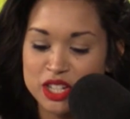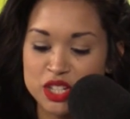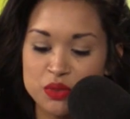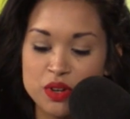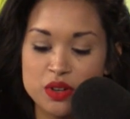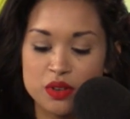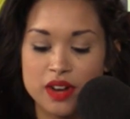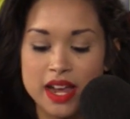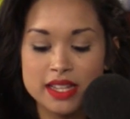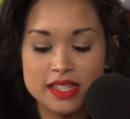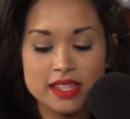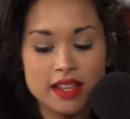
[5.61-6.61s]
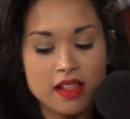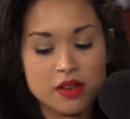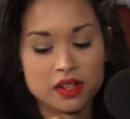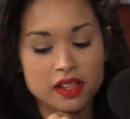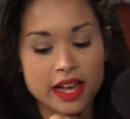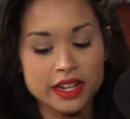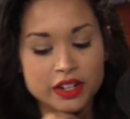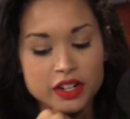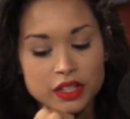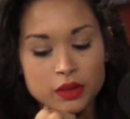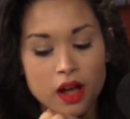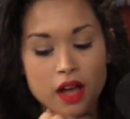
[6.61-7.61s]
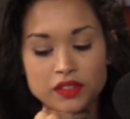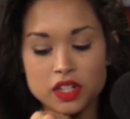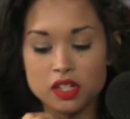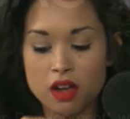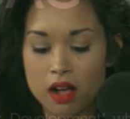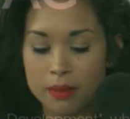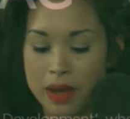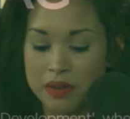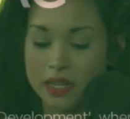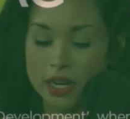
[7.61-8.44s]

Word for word: Shahrukh writes, hello, Collider. You often talk about